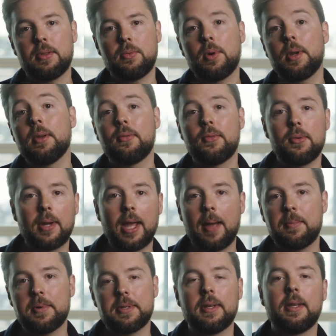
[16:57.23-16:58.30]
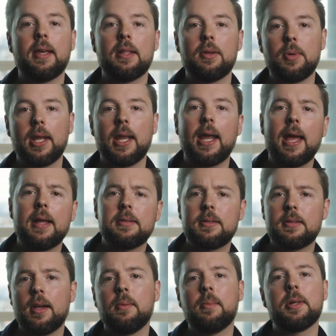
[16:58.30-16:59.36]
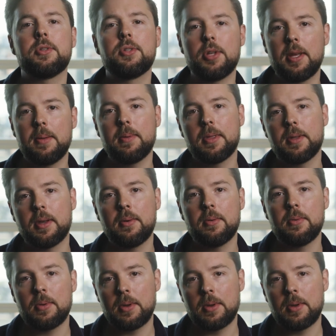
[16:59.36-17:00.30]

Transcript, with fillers: the wonderful cameras and kit that we can get is so much cheaper than it,